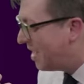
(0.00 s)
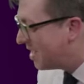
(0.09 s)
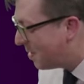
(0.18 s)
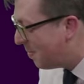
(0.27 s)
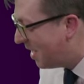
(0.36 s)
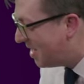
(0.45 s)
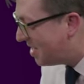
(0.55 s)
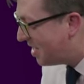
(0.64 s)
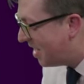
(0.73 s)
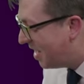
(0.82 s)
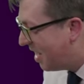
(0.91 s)

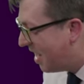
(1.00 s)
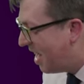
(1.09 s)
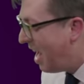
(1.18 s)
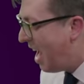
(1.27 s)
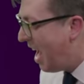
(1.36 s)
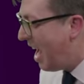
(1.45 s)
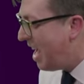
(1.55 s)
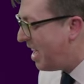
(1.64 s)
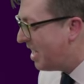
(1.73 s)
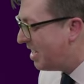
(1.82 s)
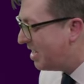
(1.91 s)
anticipation
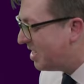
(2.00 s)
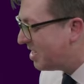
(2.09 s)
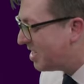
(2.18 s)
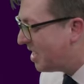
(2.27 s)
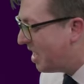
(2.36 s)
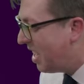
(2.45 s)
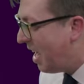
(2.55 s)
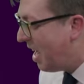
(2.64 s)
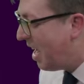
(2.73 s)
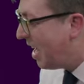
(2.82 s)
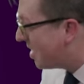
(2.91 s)
and
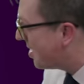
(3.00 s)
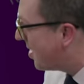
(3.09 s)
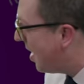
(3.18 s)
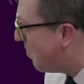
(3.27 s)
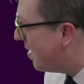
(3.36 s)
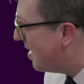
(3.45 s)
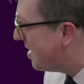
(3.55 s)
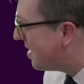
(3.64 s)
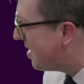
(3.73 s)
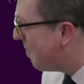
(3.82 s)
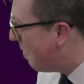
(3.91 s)

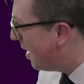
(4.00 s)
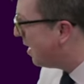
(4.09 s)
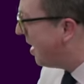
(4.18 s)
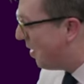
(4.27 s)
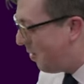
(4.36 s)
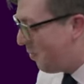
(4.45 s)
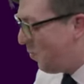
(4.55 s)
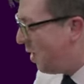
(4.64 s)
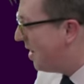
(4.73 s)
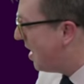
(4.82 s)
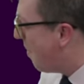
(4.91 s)
excitement. But then
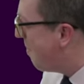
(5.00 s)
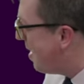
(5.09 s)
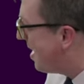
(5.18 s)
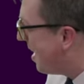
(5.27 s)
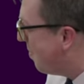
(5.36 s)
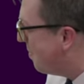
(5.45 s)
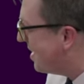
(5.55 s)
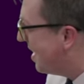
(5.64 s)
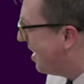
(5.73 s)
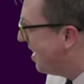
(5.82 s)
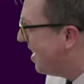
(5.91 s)
when that beat comes
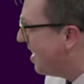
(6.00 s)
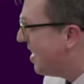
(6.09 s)
in,